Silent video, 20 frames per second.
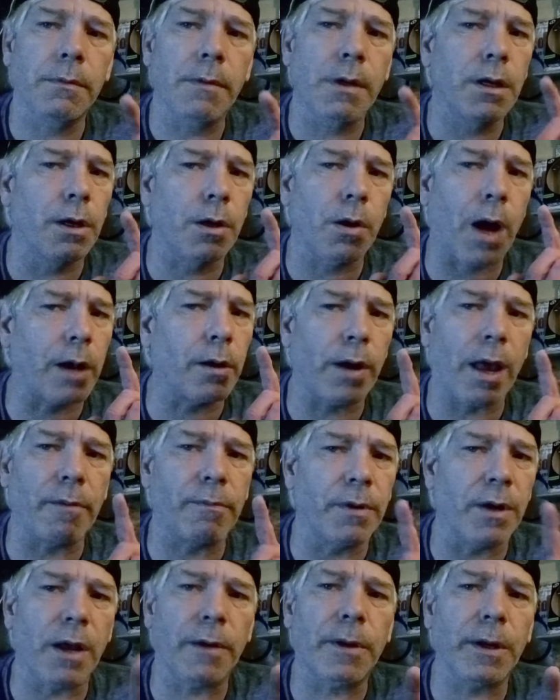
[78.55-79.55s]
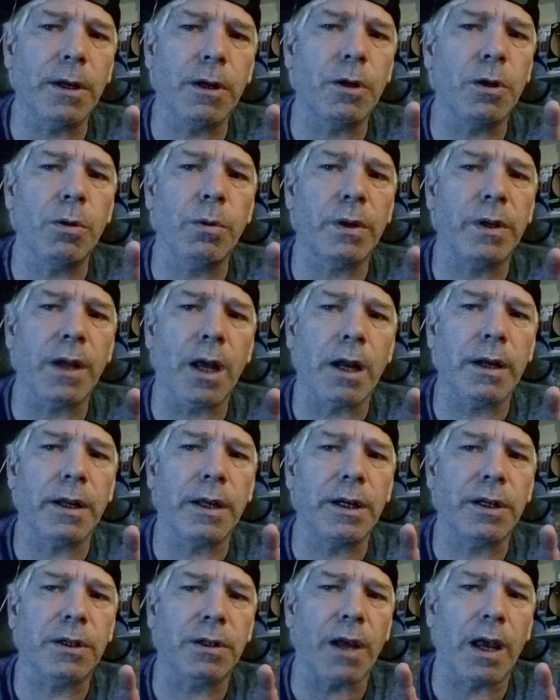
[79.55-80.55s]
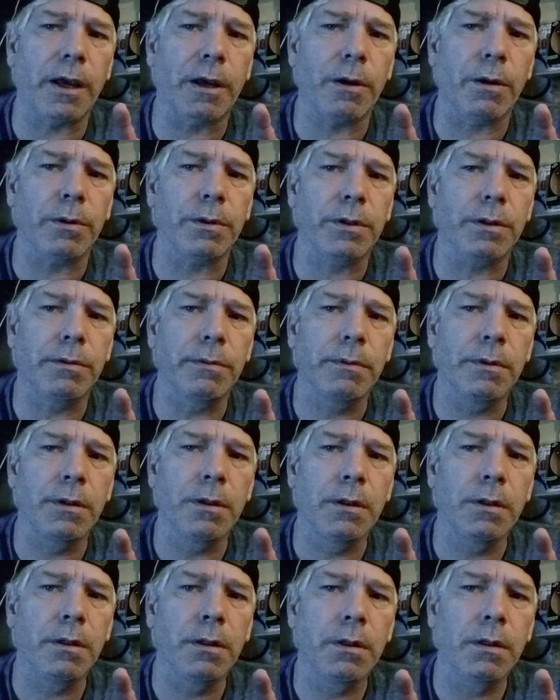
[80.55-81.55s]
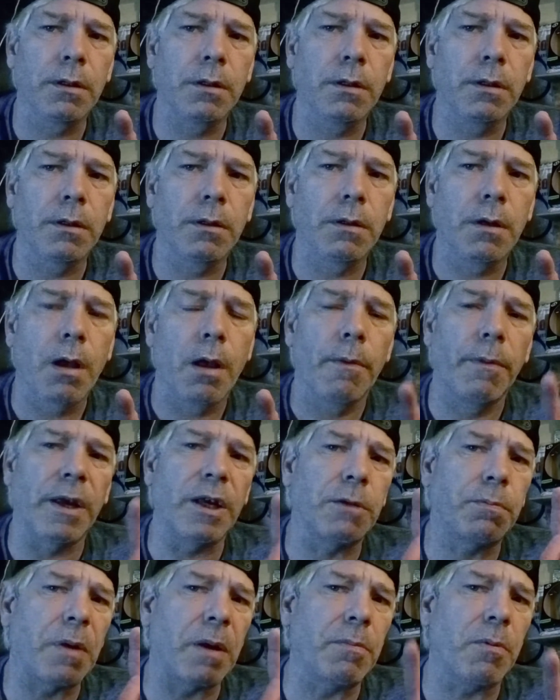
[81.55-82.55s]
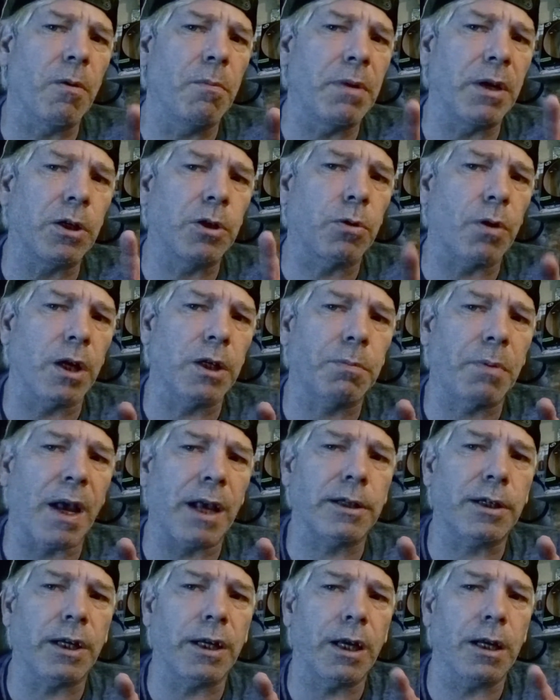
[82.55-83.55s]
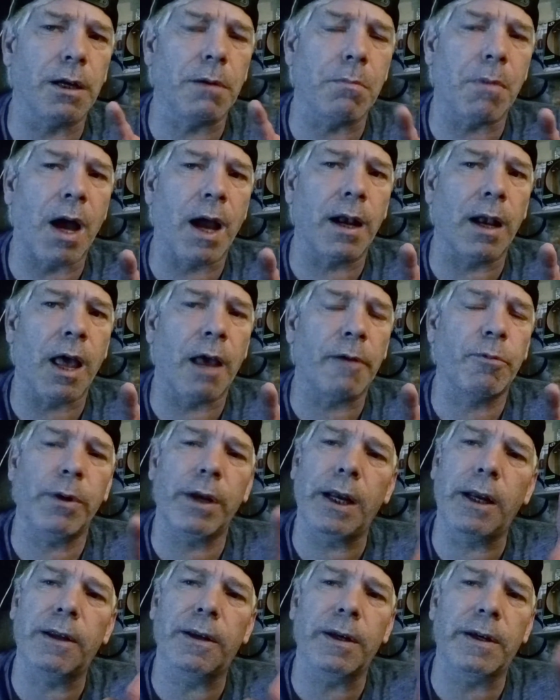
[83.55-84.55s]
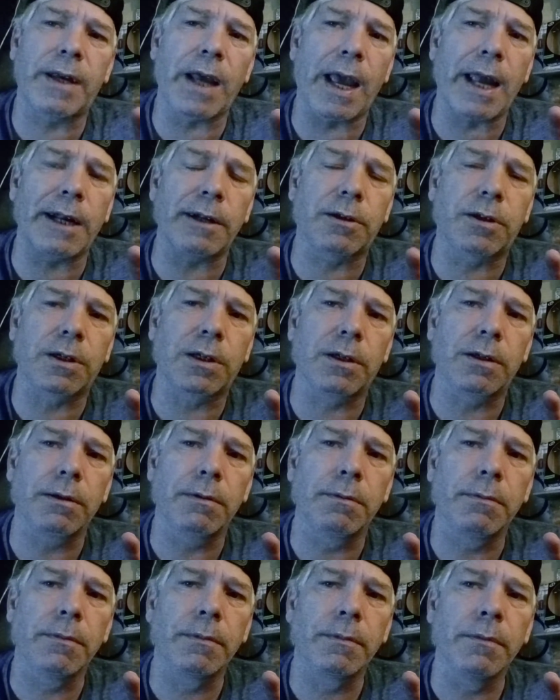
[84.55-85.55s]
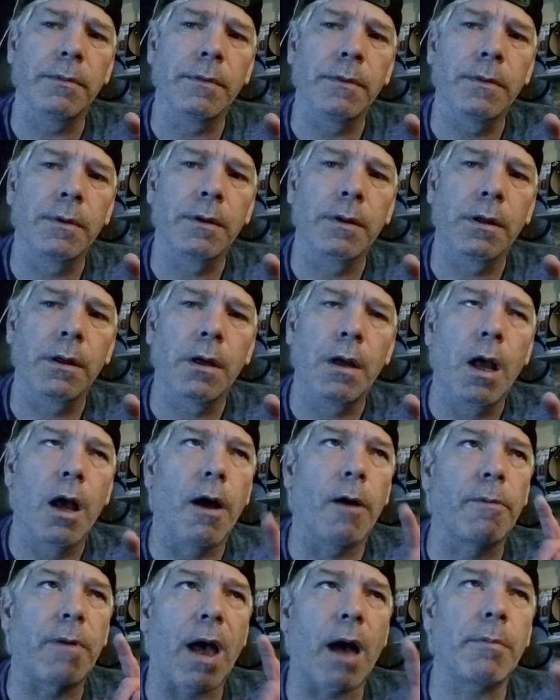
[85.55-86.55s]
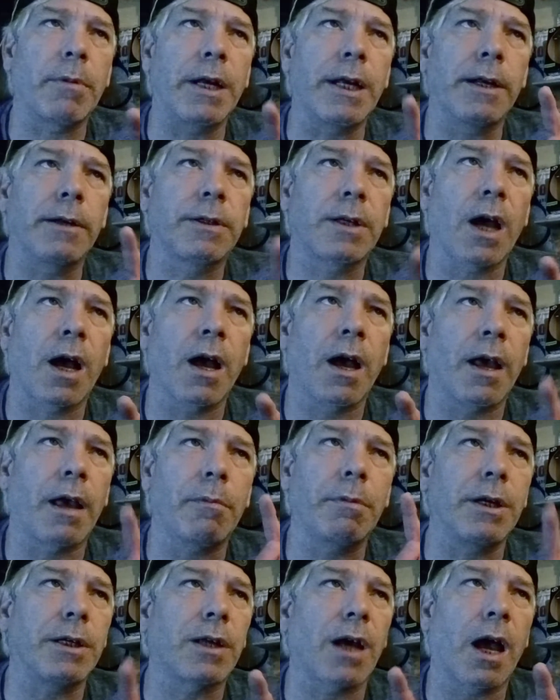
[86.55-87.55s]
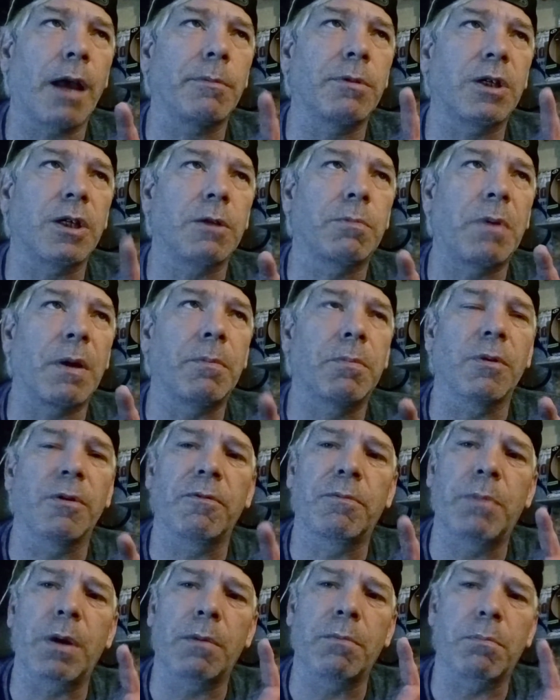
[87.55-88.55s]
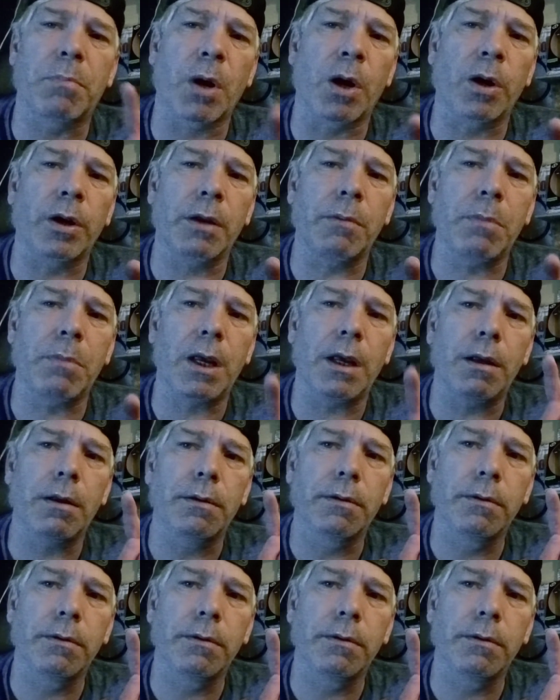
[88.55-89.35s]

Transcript: You know, I don't have nothing to do with none of these psychos. These people have been trespassing into my life. We need the dates of how many time how many times these people have been burning me.